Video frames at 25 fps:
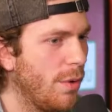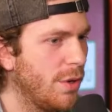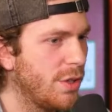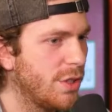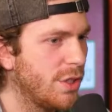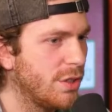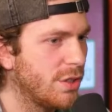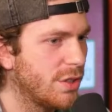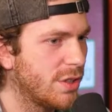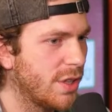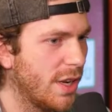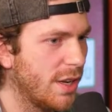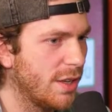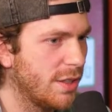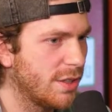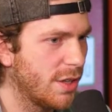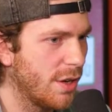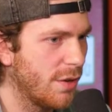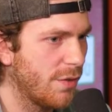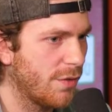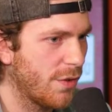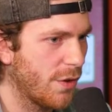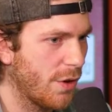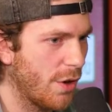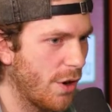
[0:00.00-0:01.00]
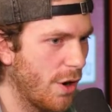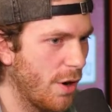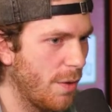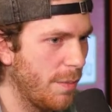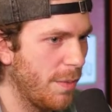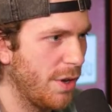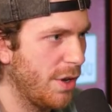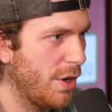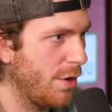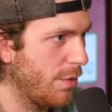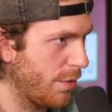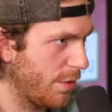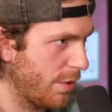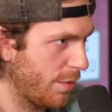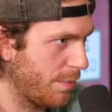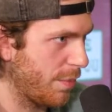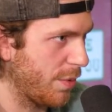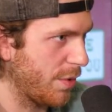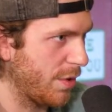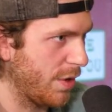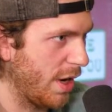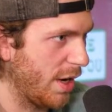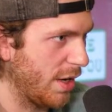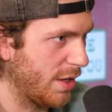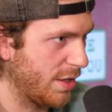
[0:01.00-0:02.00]
would you say? So for Urban, you were the
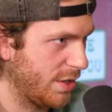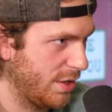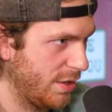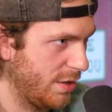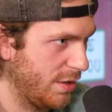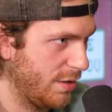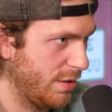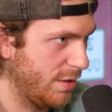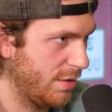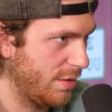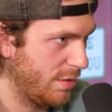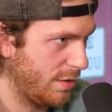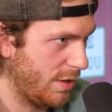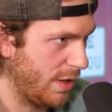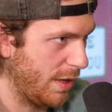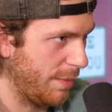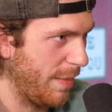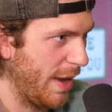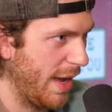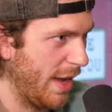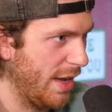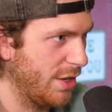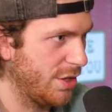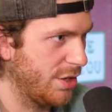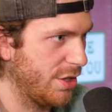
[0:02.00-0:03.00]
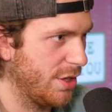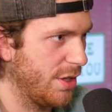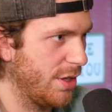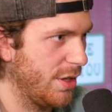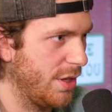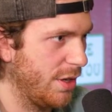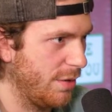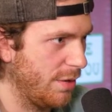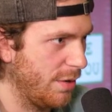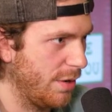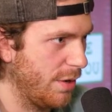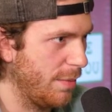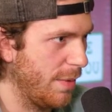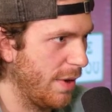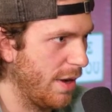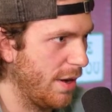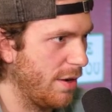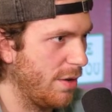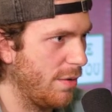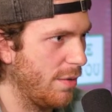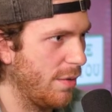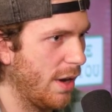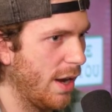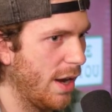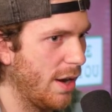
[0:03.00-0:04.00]
production like manager. You mm-hmm.
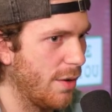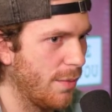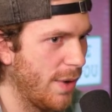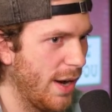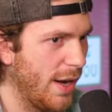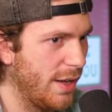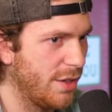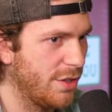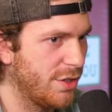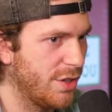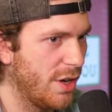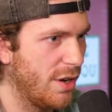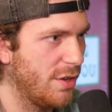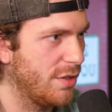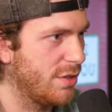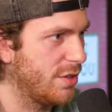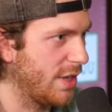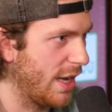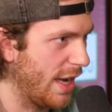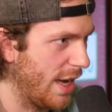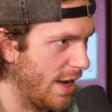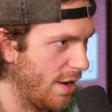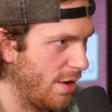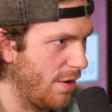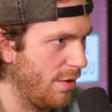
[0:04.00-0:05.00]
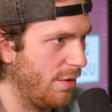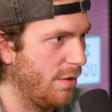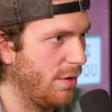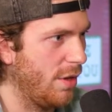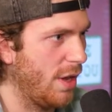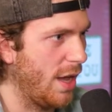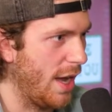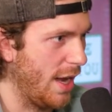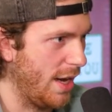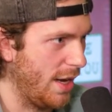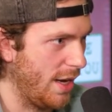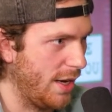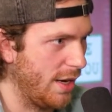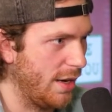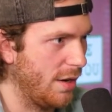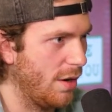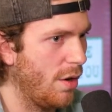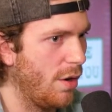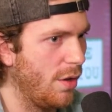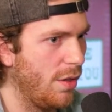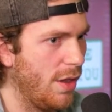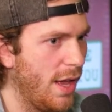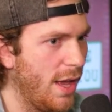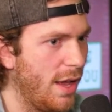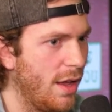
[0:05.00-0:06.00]
you, you, kind of ran the shows, sound, lighting,
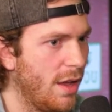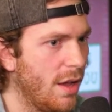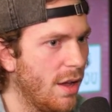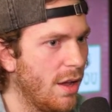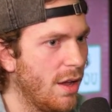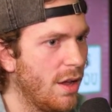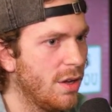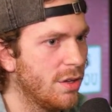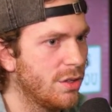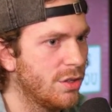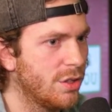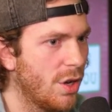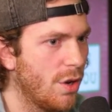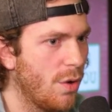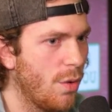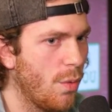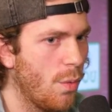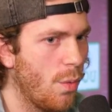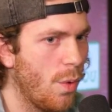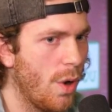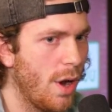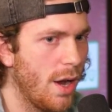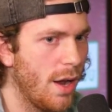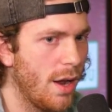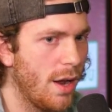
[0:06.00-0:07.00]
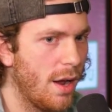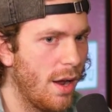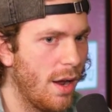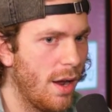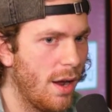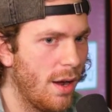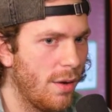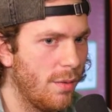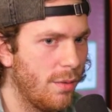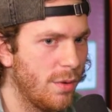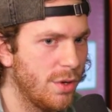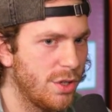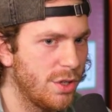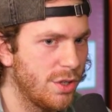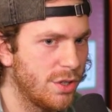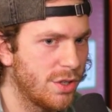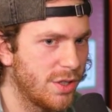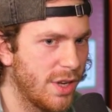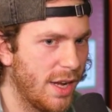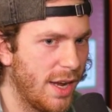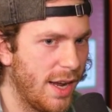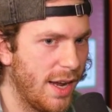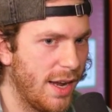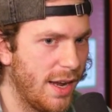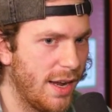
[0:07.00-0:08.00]
all that. So what uh, would you
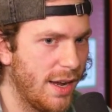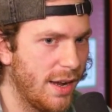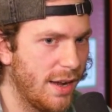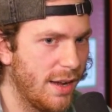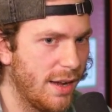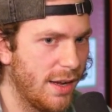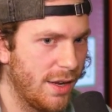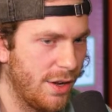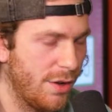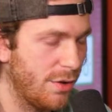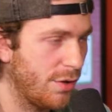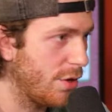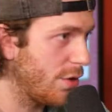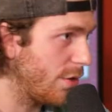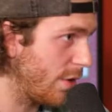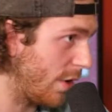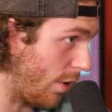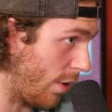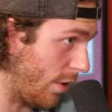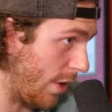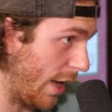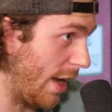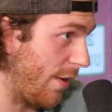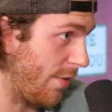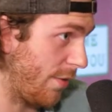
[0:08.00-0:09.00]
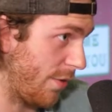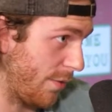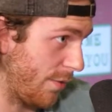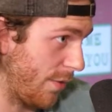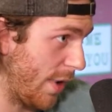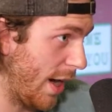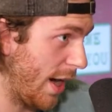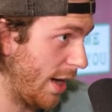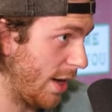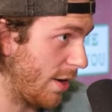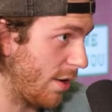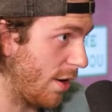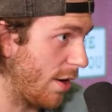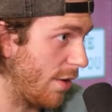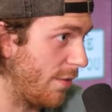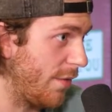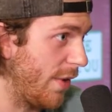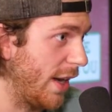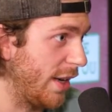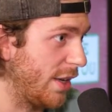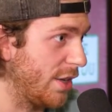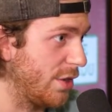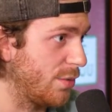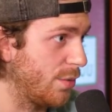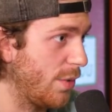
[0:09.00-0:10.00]
say? Uh, you do the, all that for Radio
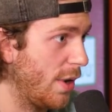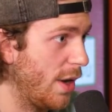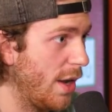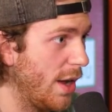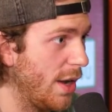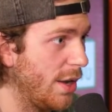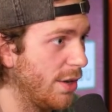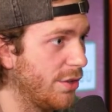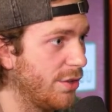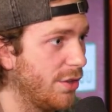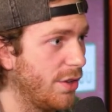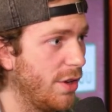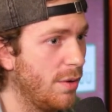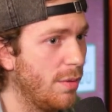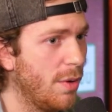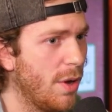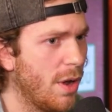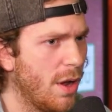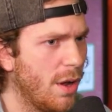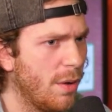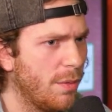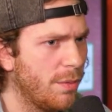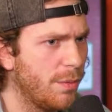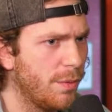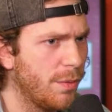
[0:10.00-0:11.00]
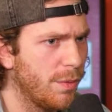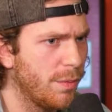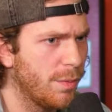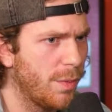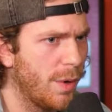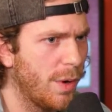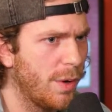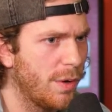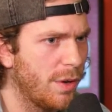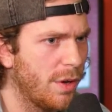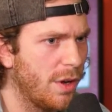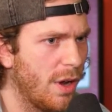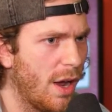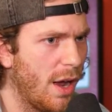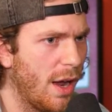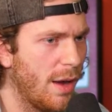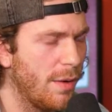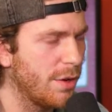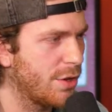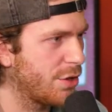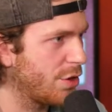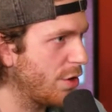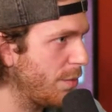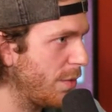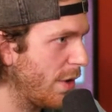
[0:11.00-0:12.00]
Artifact as well, I assume. Yes. But
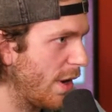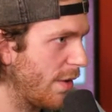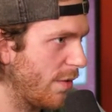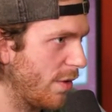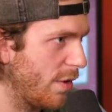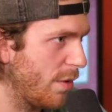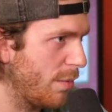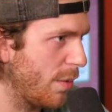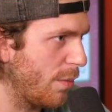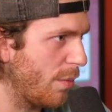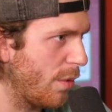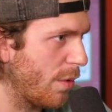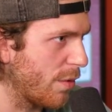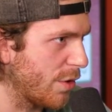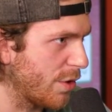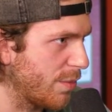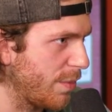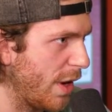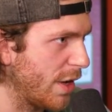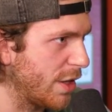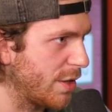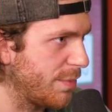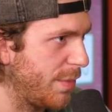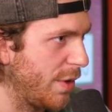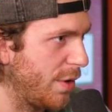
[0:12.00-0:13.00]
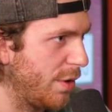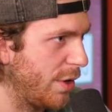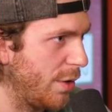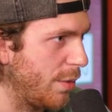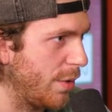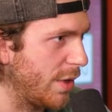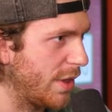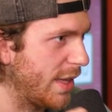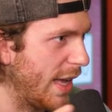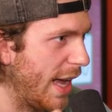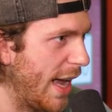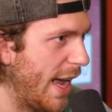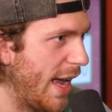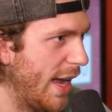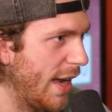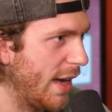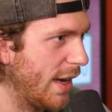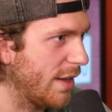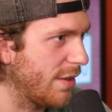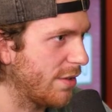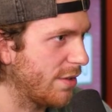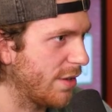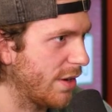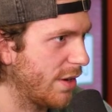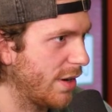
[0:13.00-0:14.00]
I assume you have a little bit more responsibility with
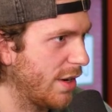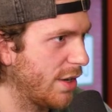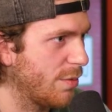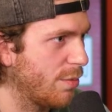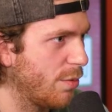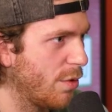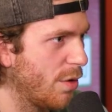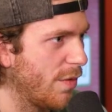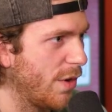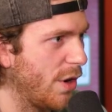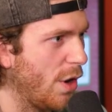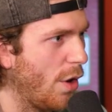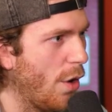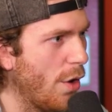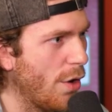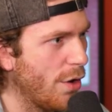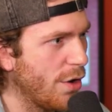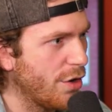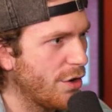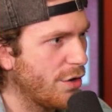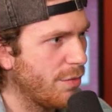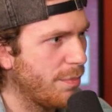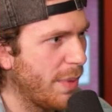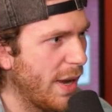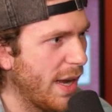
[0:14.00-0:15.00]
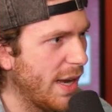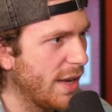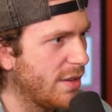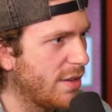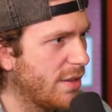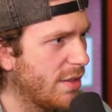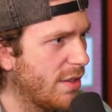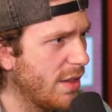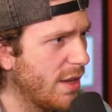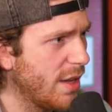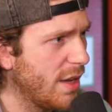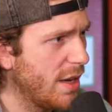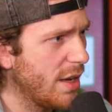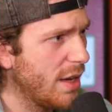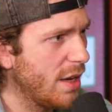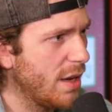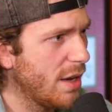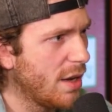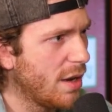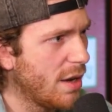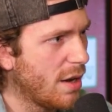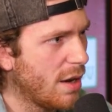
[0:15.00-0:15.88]
that, considering it's more of an artist based thing.